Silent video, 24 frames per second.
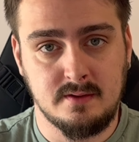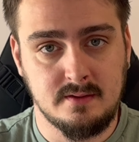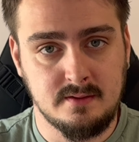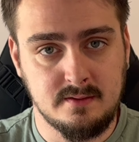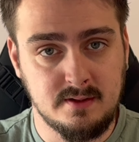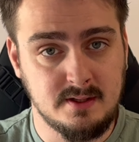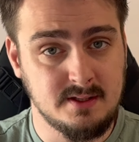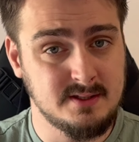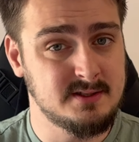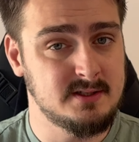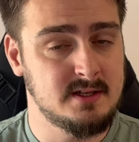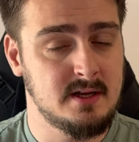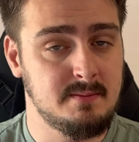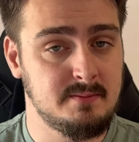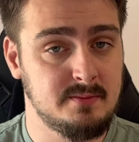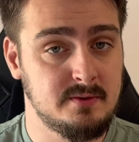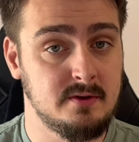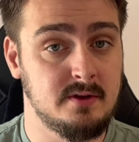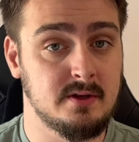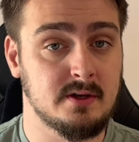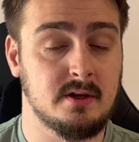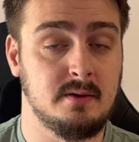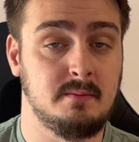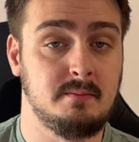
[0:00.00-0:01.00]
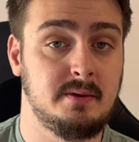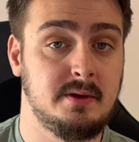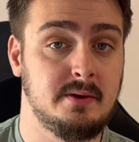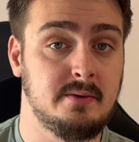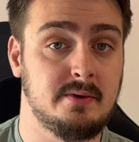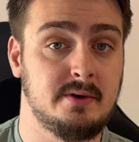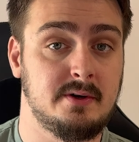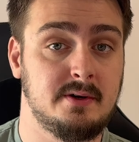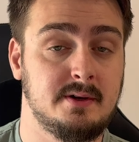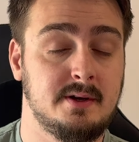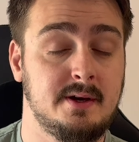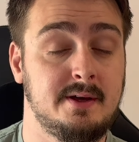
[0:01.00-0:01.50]
Let's step to the
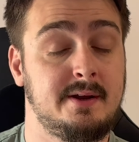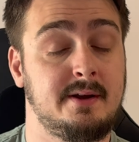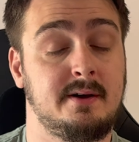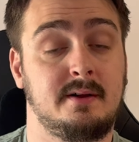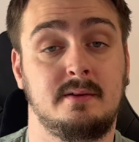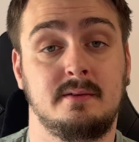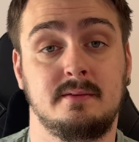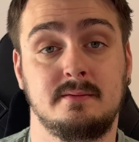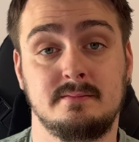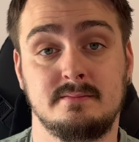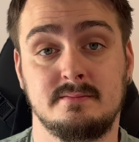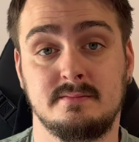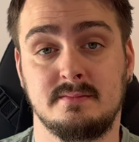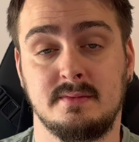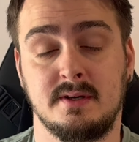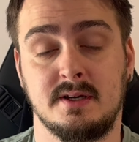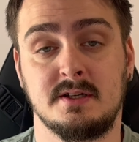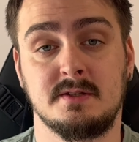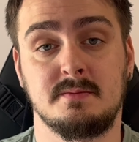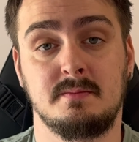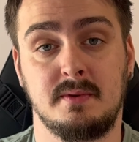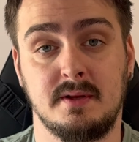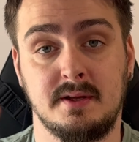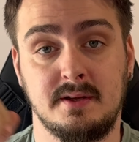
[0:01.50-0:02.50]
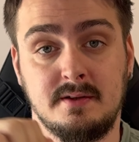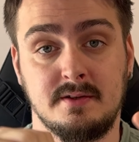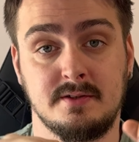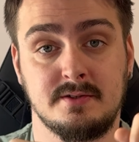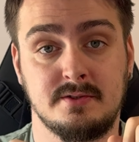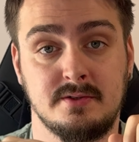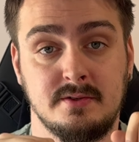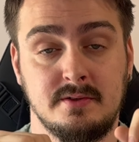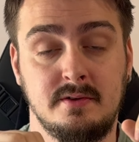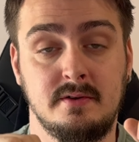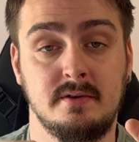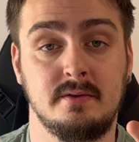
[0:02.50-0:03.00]
computer and I'll explain this
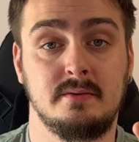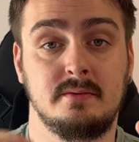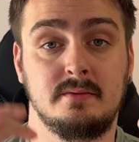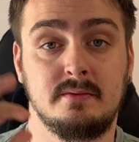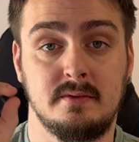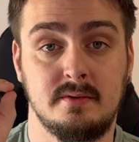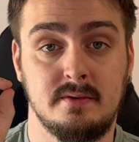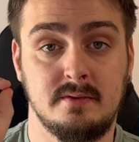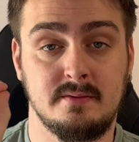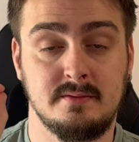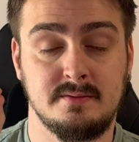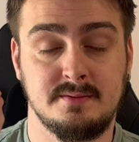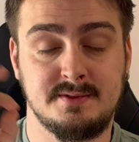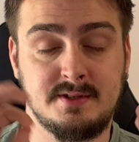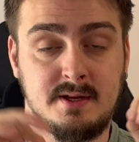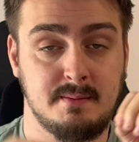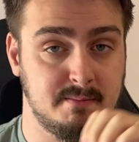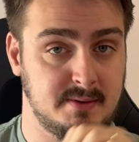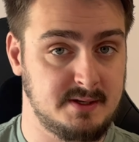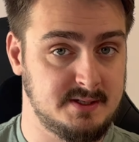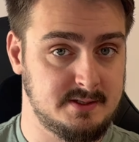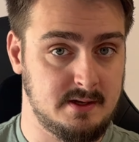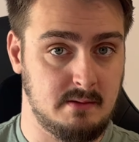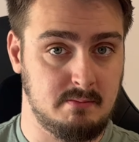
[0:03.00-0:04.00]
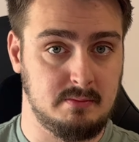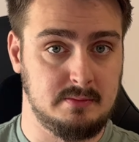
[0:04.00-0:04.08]
to you step by step.